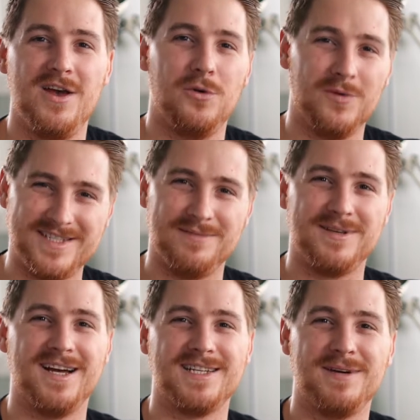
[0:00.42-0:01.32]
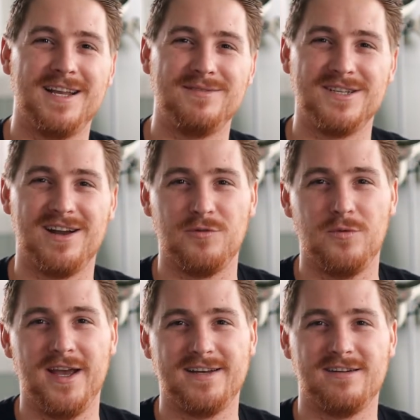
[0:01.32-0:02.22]
What's up guys, my name is Donovan
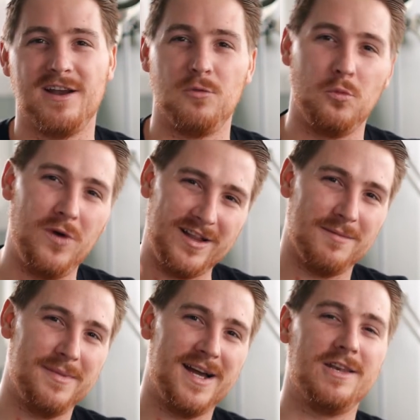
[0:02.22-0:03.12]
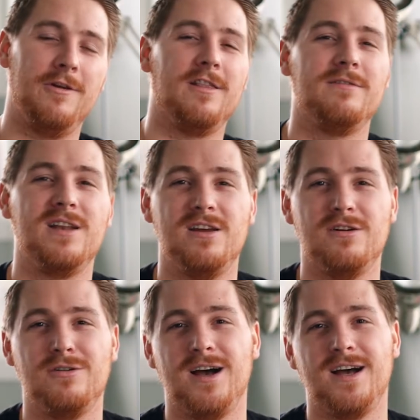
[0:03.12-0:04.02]
Wagner and welcome back to another
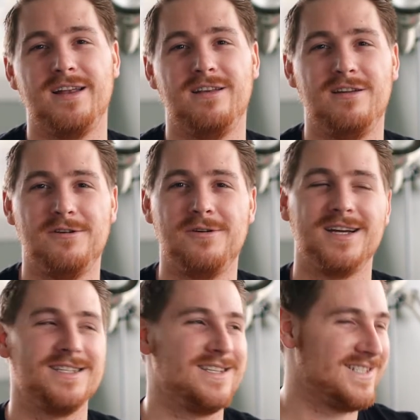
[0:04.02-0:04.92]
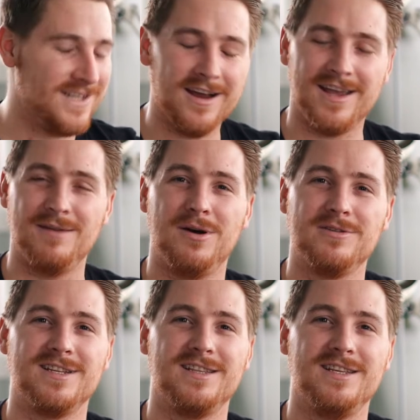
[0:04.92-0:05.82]
video. I know I suck at
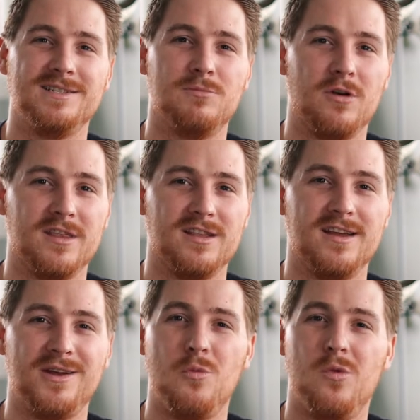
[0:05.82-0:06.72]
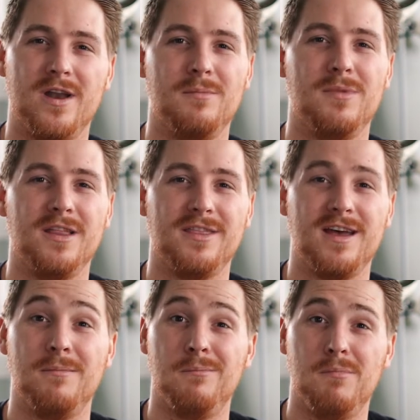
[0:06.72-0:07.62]
posting these more than like one a month
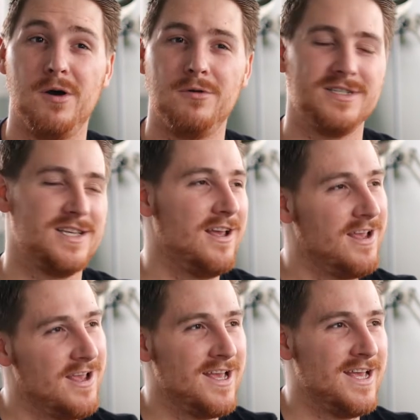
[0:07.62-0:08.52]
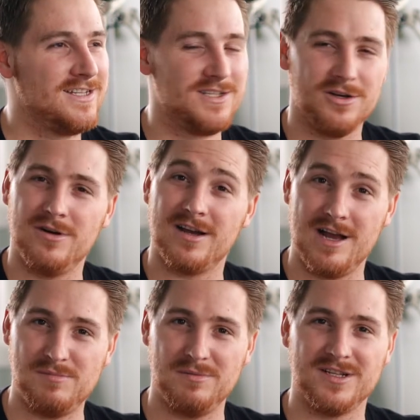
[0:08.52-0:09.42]
at most. So a
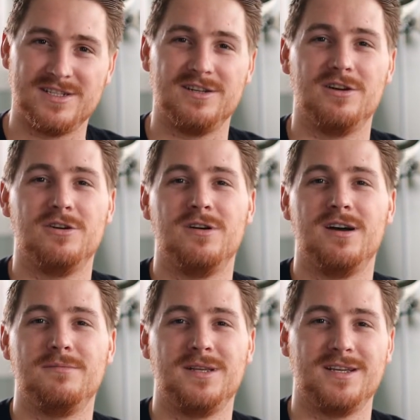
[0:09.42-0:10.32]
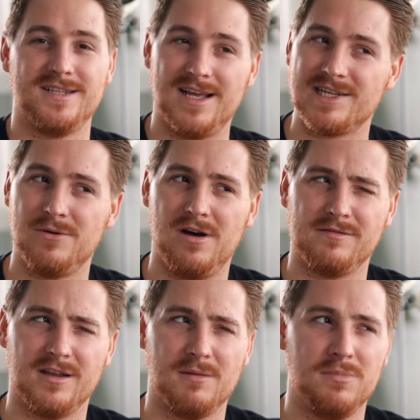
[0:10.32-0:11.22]
couple months ago, because that's how
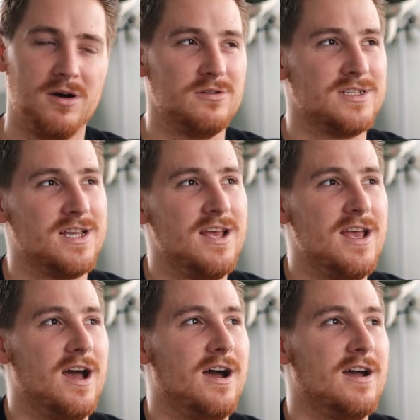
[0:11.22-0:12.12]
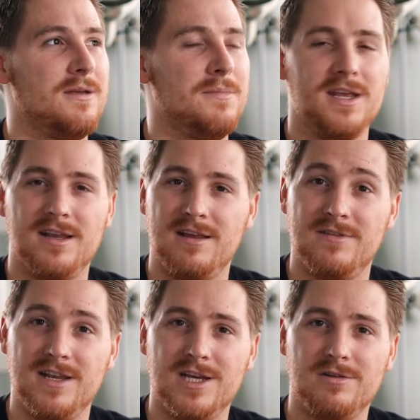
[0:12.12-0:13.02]
often I post, I made a
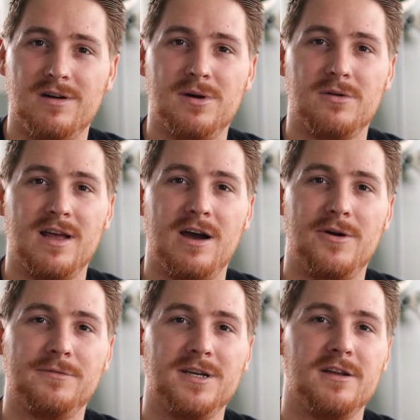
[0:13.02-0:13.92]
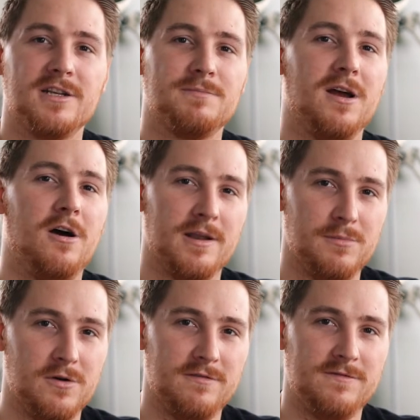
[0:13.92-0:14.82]
video about how I retouch my
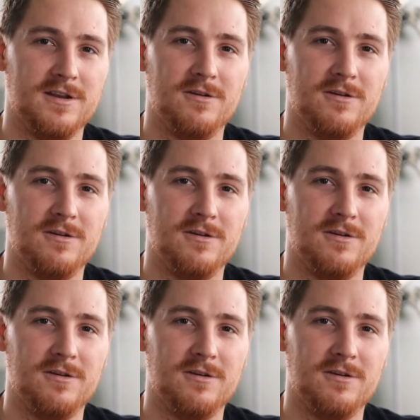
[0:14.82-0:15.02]
automotive